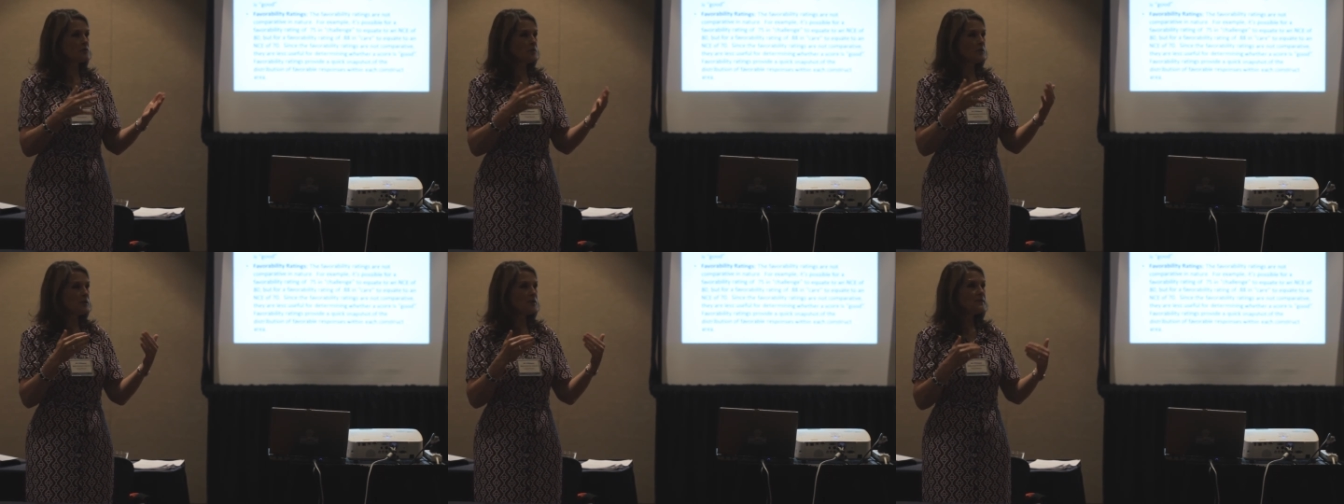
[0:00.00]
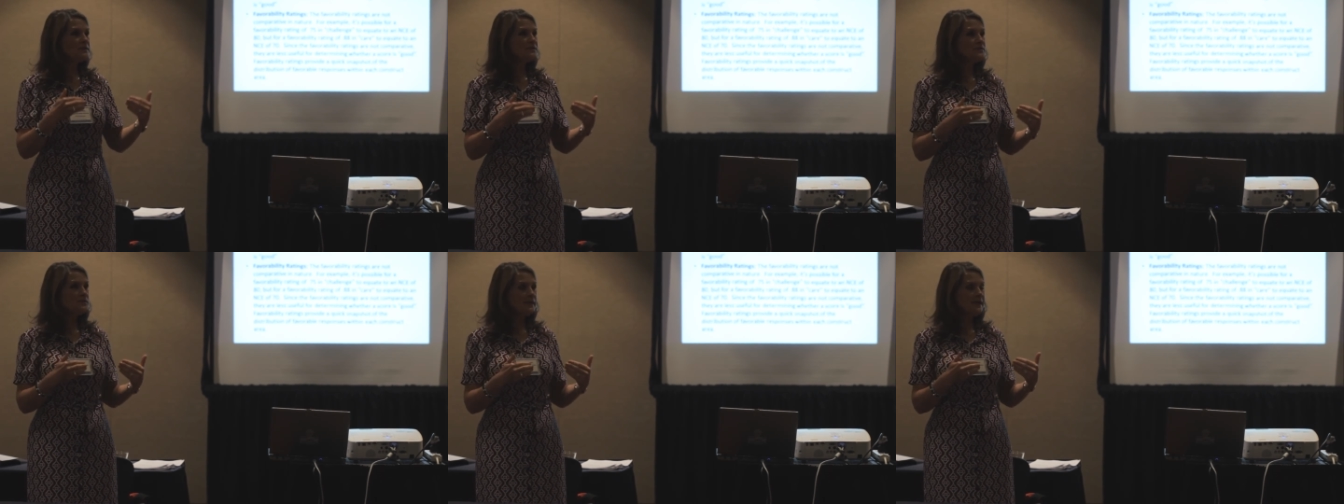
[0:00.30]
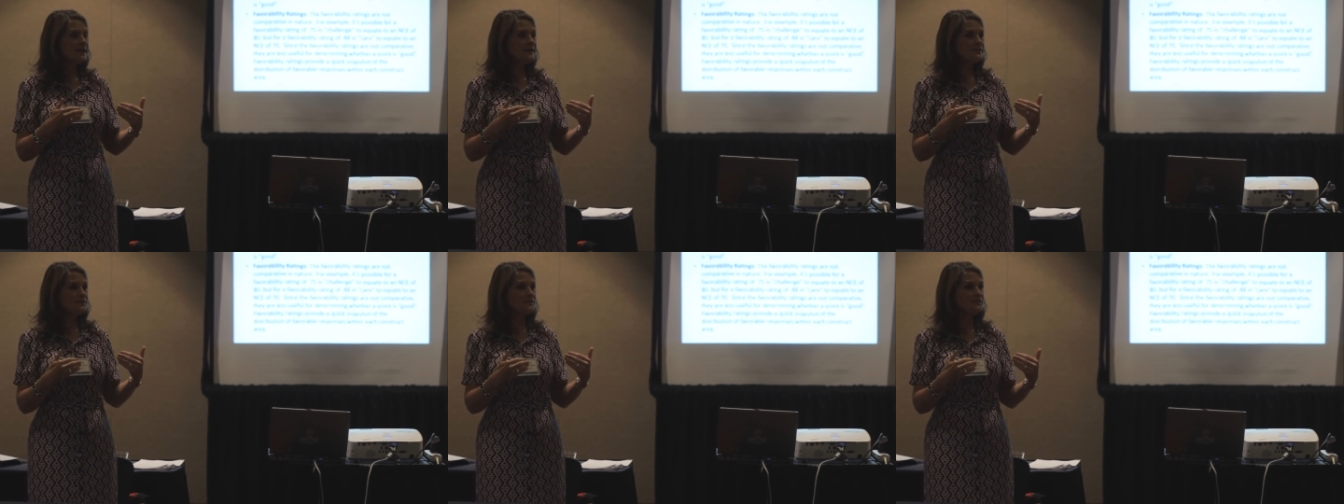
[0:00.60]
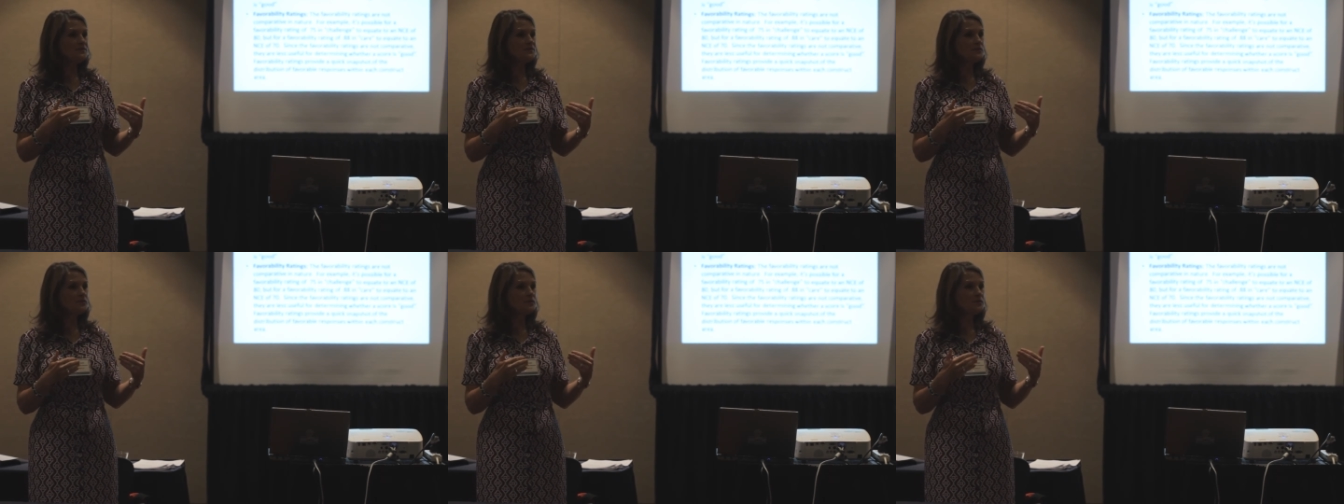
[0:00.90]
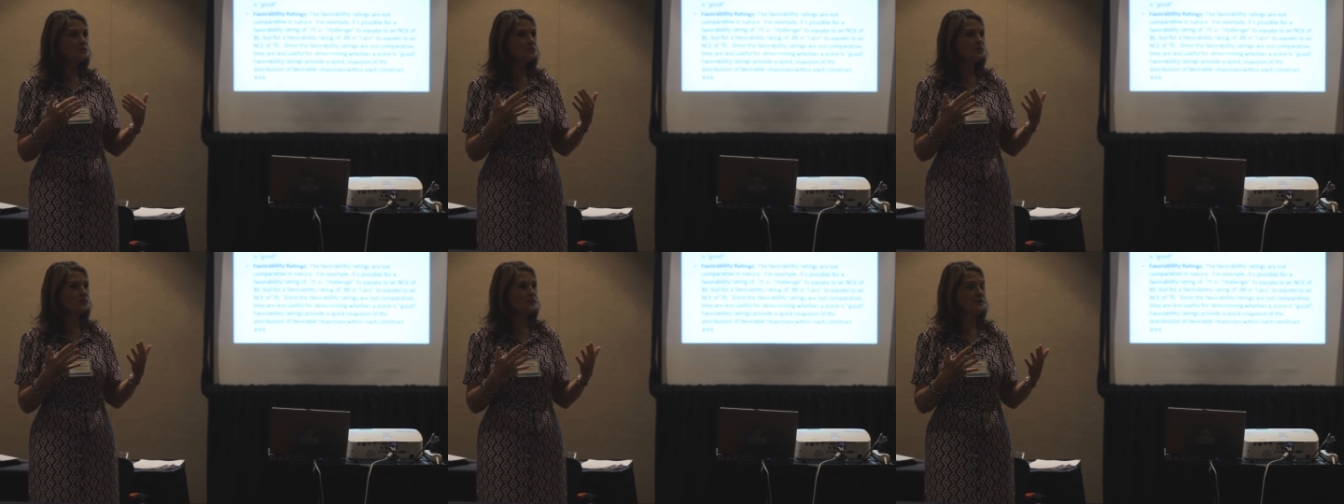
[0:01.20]
What are we doing as a
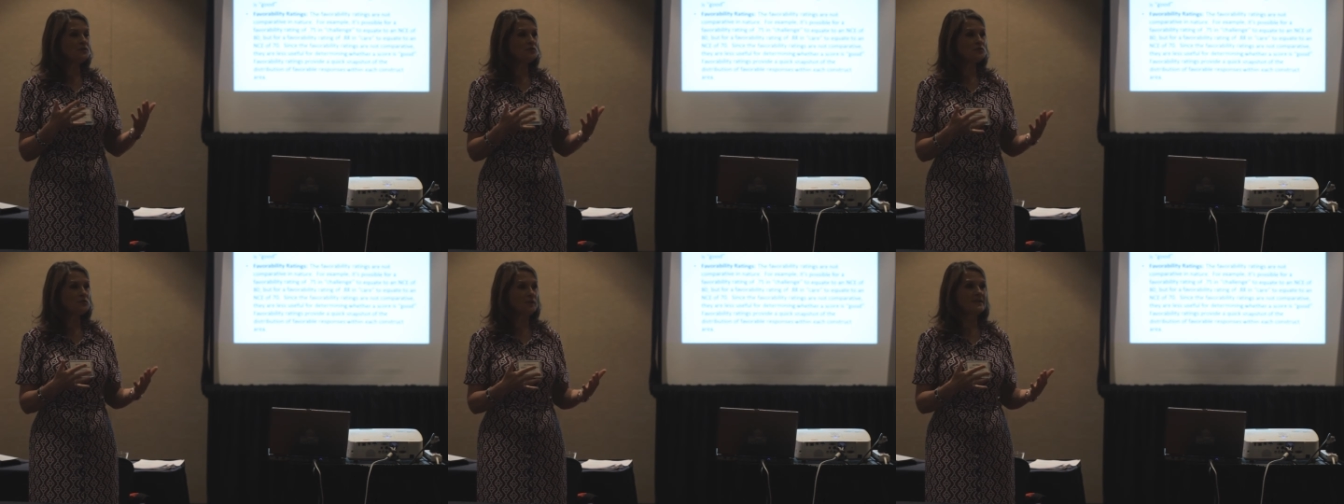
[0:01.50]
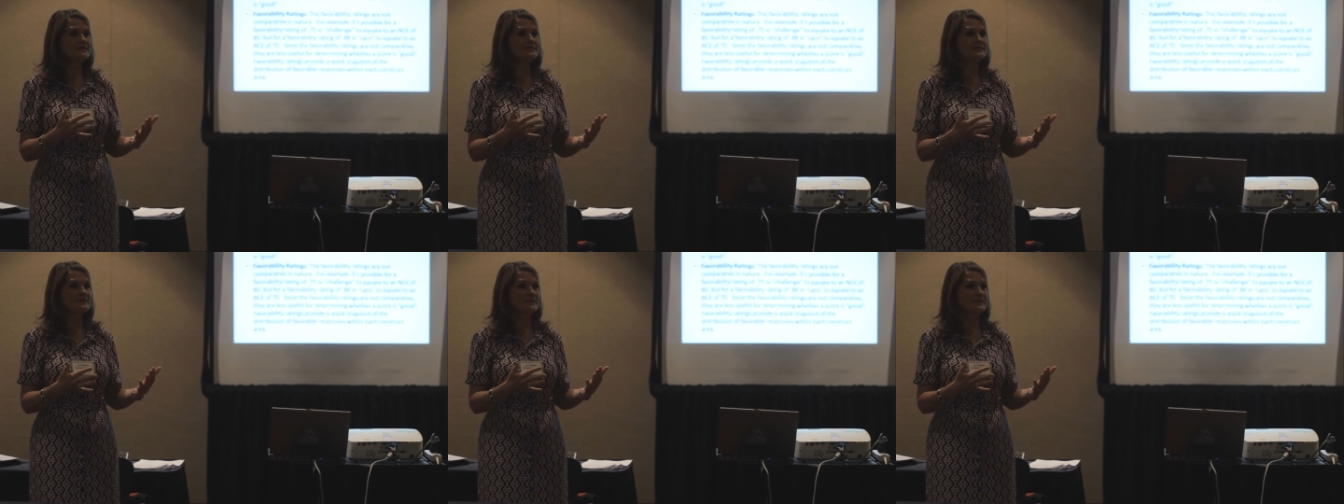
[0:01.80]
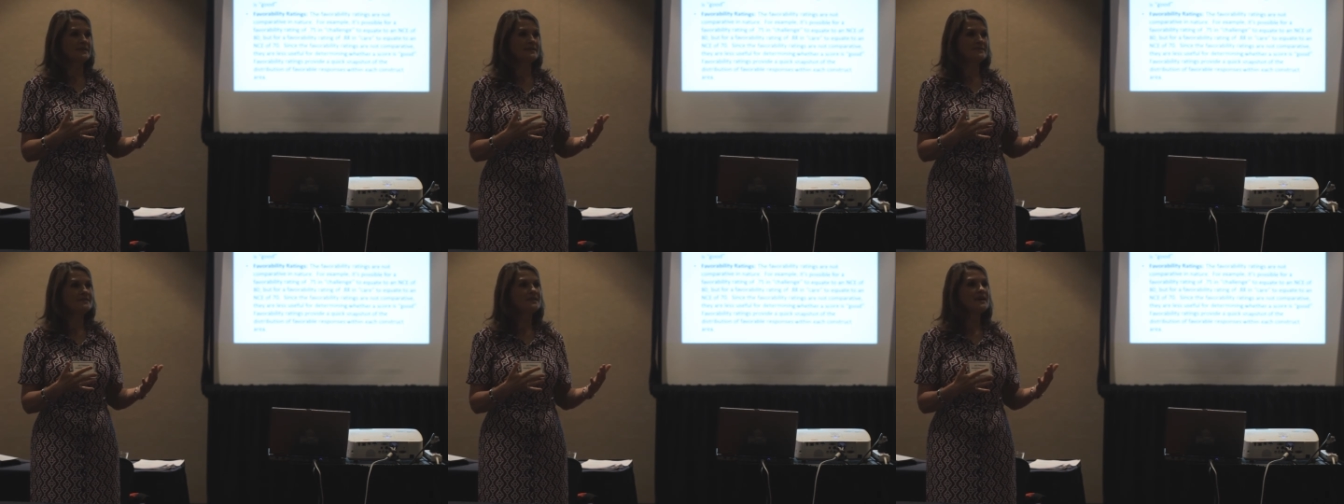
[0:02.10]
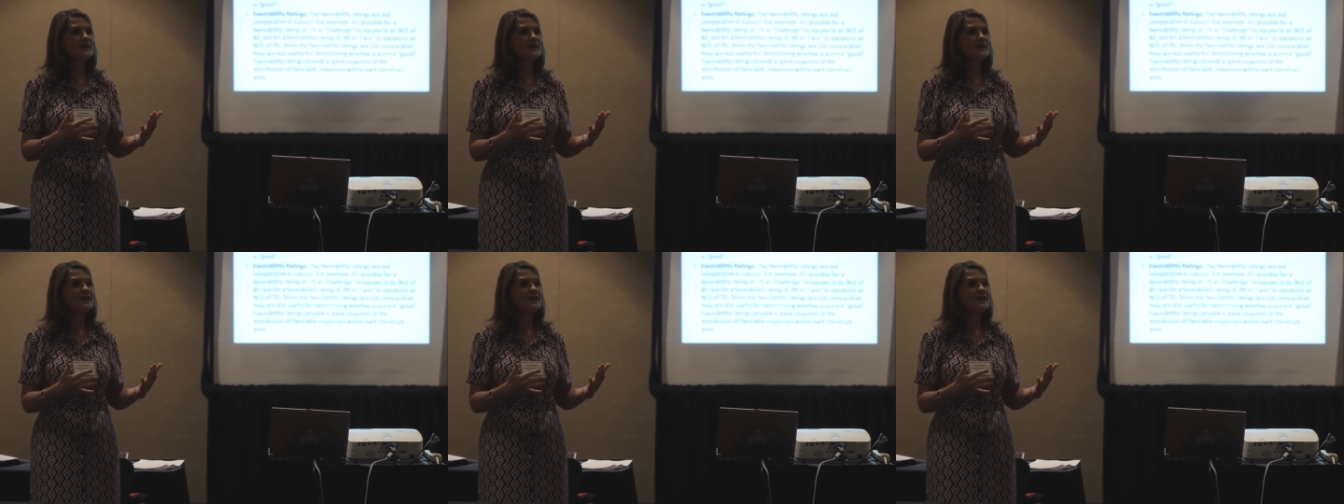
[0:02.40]
school to address this?